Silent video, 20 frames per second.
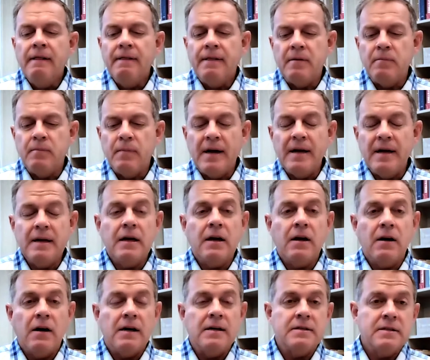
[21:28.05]
that might
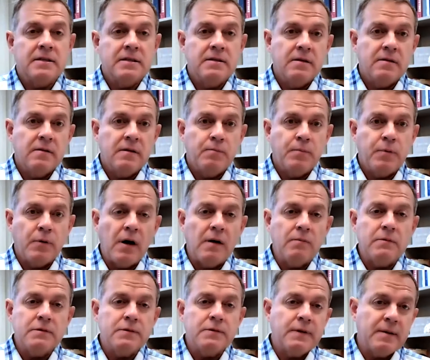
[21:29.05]
cause
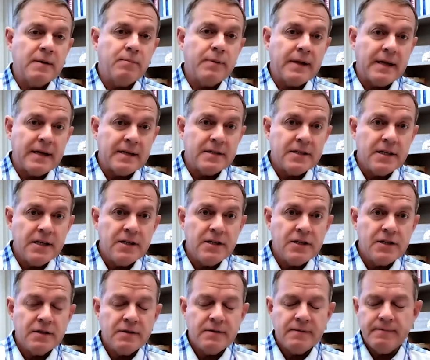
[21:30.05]
problems with
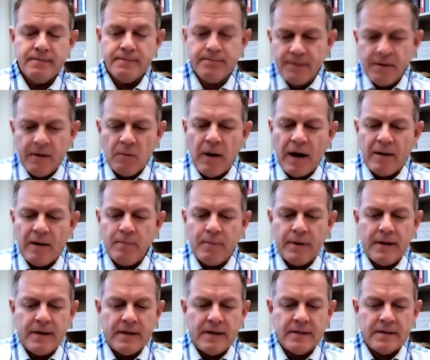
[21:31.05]
implantation. There might
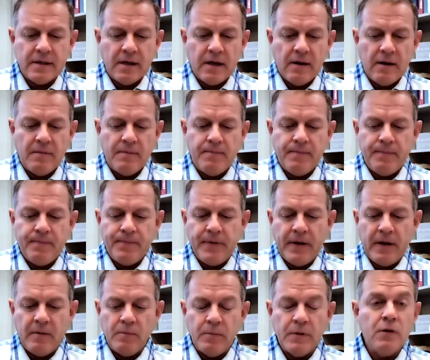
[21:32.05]
be some
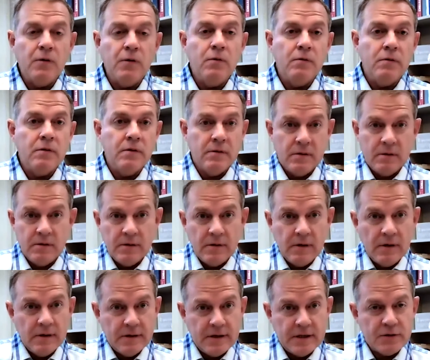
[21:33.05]
immune
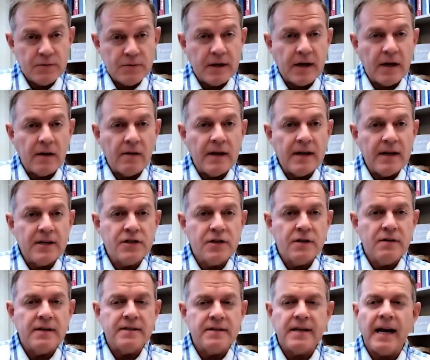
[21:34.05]

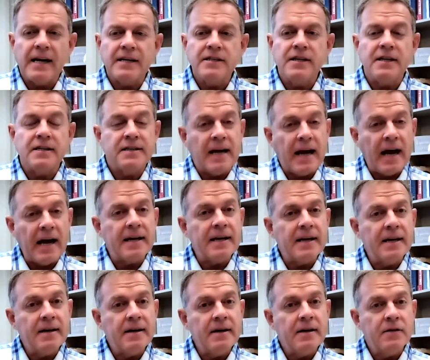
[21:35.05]
dysregulation that's actually
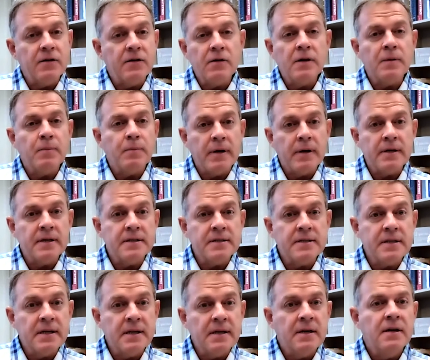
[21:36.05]
attacking an early
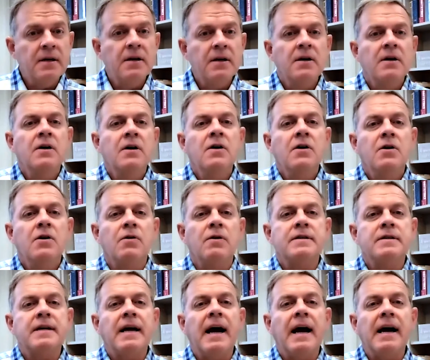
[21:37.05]
pregnancy
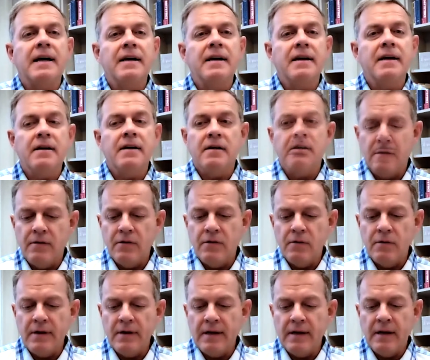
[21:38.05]
or attacking a
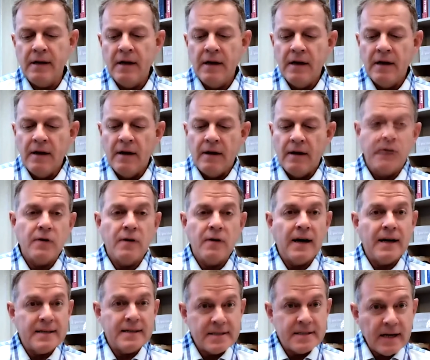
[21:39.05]
newly
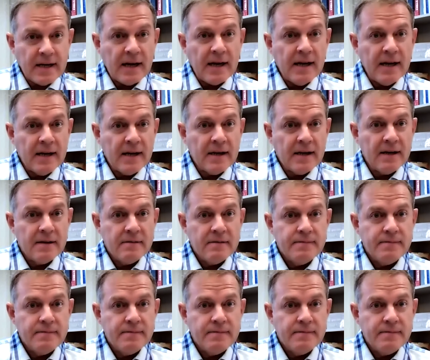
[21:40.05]
fertilized egg.